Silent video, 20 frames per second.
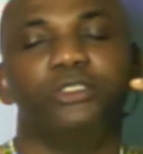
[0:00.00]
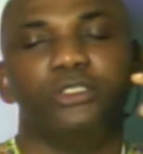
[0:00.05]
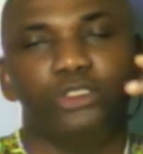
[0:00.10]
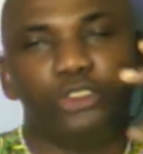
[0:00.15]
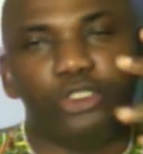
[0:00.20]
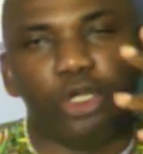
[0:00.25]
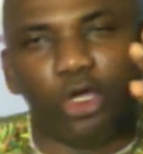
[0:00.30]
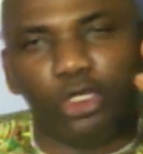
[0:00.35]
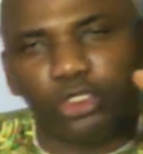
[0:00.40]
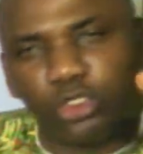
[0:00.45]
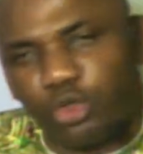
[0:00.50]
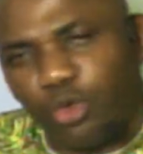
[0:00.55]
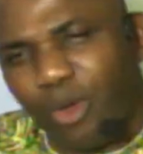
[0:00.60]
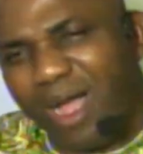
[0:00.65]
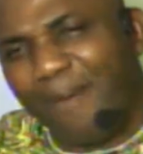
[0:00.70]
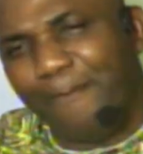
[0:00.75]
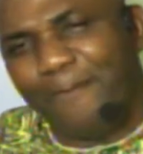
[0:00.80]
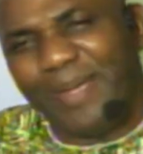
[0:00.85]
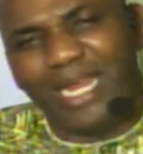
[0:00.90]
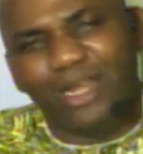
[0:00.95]
Those who
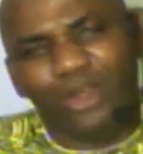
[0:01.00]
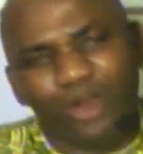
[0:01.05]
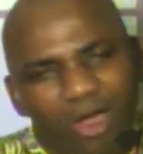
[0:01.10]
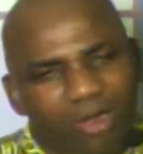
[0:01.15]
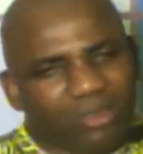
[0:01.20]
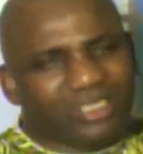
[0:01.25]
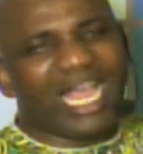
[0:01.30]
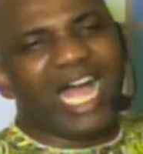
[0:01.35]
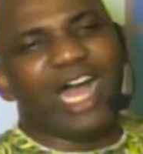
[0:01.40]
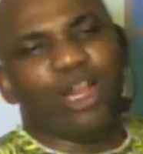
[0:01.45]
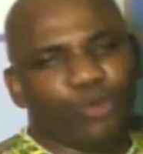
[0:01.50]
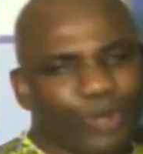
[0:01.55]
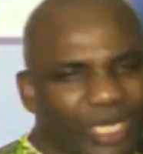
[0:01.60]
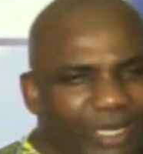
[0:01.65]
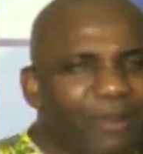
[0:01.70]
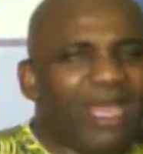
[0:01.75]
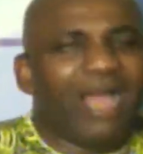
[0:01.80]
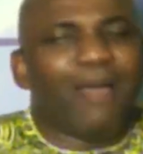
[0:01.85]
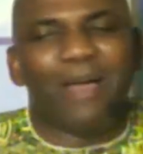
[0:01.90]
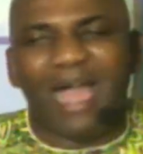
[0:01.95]
have been locked out will
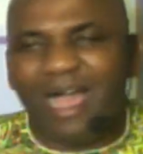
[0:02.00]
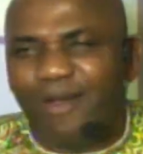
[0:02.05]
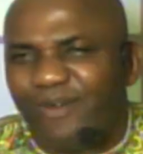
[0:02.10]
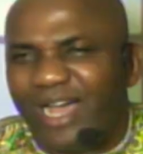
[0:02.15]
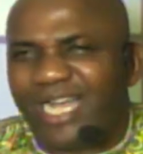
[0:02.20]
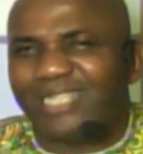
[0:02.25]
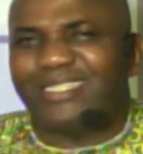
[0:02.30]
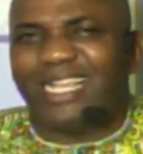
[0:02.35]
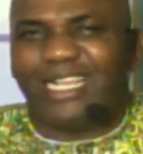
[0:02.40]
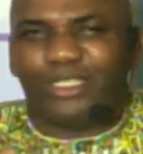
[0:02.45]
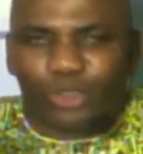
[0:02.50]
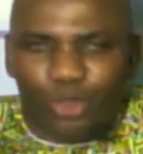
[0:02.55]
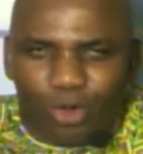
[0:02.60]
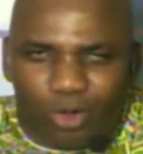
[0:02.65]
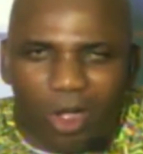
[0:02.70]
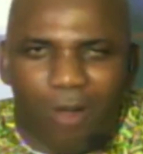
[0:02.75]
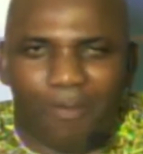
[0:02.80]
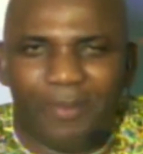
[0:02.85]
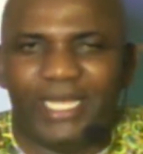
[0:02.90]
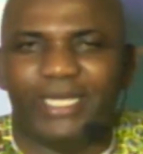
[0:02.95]
have access to
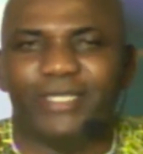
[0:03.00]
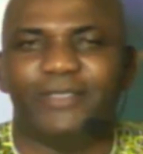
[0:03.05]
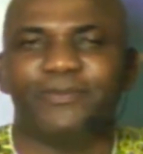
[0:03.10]
coming.